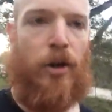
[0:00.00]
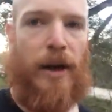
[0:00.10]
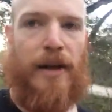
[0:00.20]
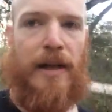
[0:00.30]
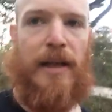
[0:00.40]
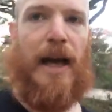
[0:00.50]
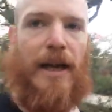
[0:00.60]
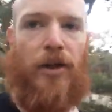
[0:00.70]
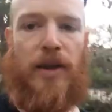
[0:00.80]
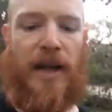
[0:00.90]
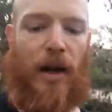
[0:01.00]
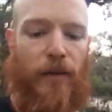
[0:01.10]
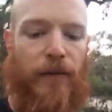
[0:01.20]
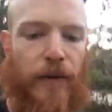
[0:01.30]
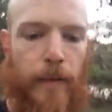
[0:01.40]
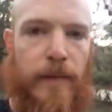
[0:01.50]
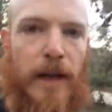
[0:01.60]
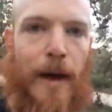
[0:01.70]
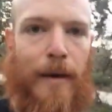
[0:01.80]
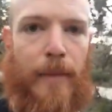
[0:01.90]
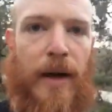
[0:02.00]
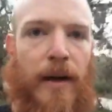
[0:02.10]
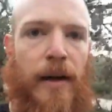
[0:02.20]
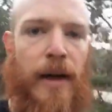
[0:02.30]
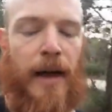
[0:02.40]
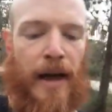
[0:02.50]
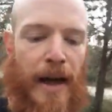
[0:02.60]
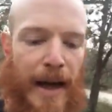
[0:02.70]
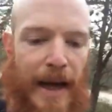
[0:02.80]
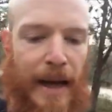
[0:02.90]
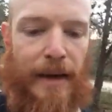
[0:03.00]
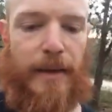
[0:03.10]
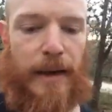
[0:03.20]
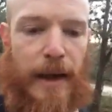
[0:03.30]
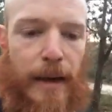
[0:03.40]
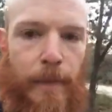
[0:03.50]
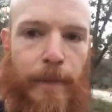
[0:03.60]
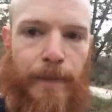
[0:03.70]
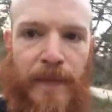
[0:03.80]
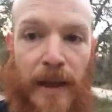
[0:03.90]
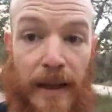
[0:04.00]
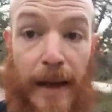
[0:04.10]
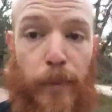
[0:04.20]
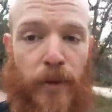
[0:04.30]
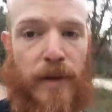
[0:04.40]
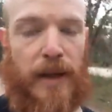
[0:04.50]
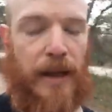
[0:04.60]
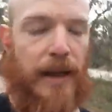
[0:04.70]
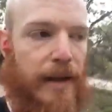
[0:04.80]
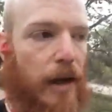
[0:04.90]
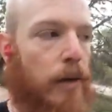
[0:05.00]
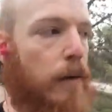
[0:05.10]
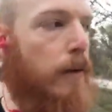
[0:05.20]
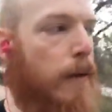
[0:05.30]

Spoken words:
try to detach yourself from dogma and labels and ego,